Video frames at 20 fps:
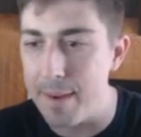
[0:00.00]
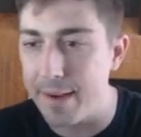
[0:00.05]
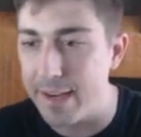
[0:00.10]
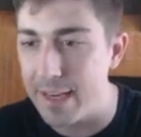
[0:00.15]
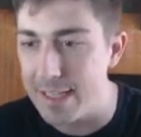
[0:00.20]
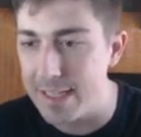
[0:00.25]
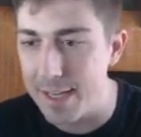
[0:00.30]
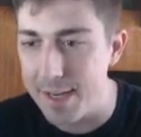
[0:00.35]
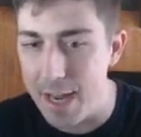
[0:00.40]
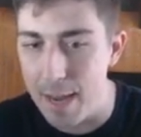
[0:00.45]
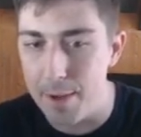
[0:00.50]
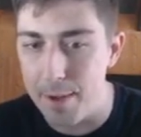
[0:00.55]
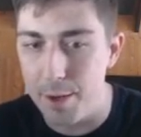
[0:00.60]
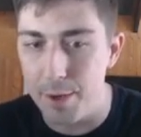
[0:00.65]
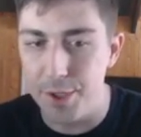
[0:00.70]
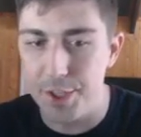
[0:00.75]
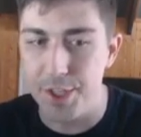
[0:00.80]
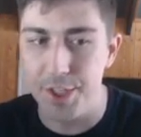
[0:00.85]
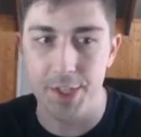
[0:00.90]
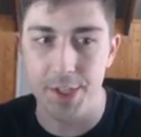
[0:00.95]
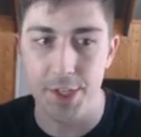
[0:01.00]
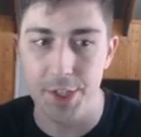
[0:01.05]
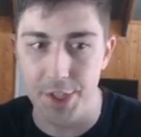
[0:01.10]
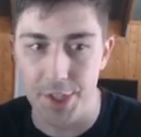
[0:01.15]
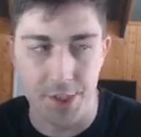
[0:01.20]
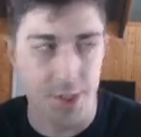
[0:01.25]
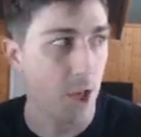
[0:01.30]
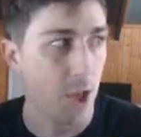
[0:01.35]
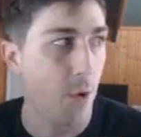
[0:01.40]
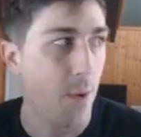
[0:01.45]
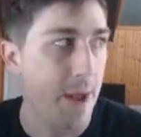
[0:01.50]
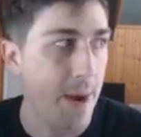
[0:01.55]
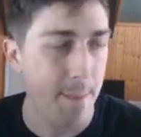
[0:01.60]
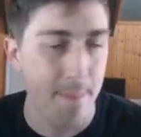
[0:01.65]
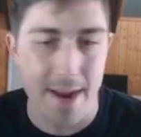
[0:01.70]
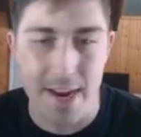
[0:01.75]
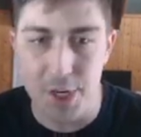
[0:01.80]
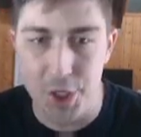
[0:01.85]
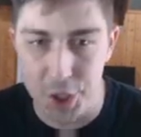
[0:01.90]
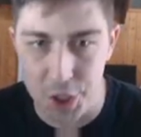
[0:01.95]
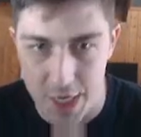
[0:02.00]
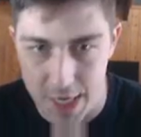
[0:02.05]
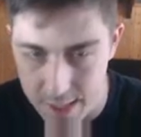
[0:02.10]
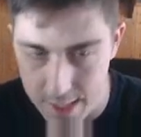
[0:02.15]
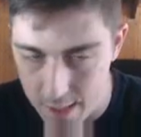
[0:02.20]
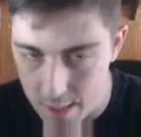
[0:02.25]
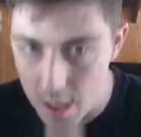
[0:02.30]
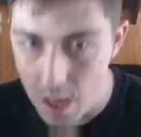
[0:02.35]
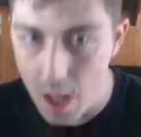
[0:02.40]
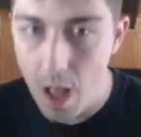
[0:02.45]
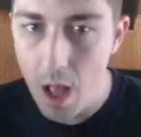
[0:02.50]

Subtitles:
because the W is just such a slow animation.